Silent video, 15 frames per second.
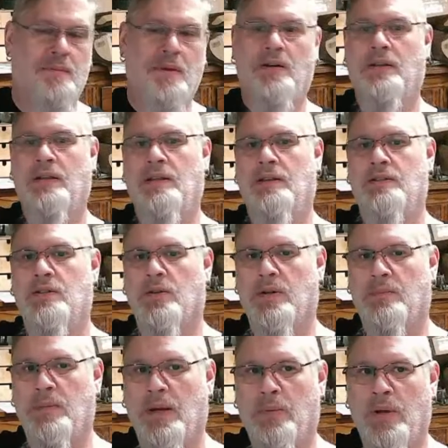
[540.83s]
about
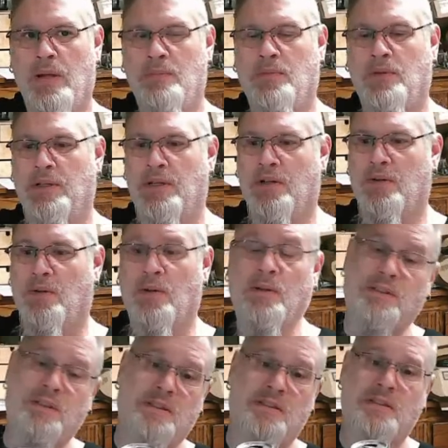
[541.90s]
during my ramble here, or
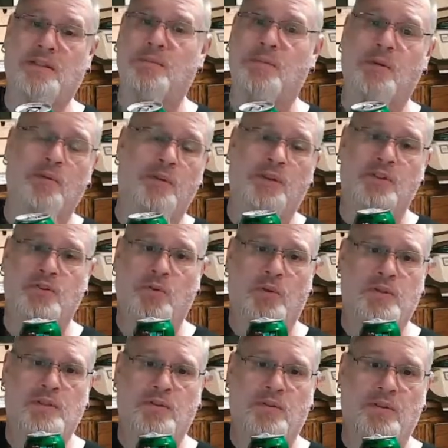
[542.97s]
else this is going to be a really
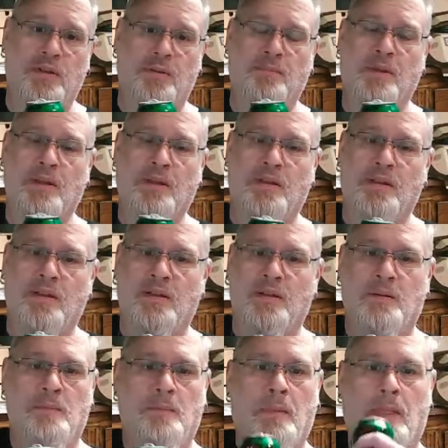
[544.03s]
short stream.
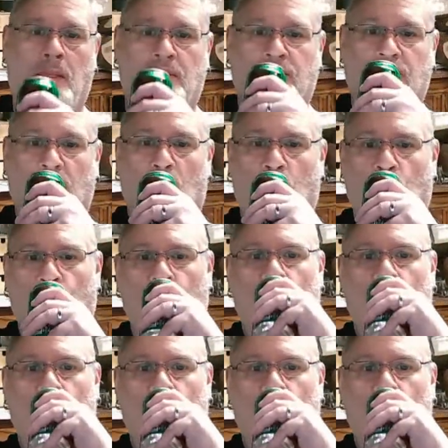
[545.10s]
So,